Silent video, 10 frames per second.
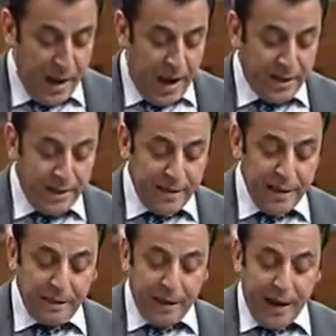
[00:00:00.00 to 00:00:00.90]
I think
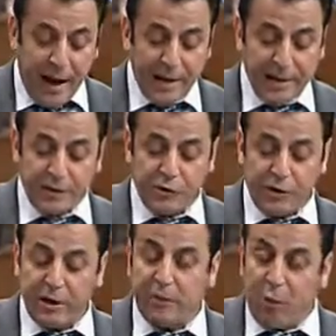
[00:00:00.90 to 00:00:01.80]
that behind this
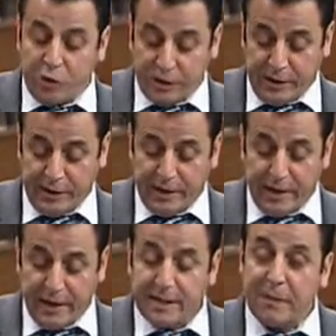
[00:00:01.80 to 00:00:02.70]
current motion
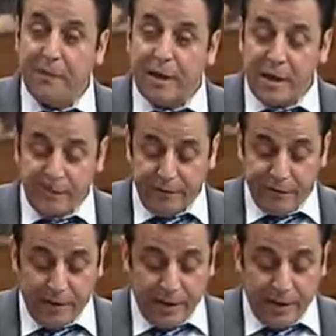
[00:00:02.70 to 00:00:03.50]
is the belief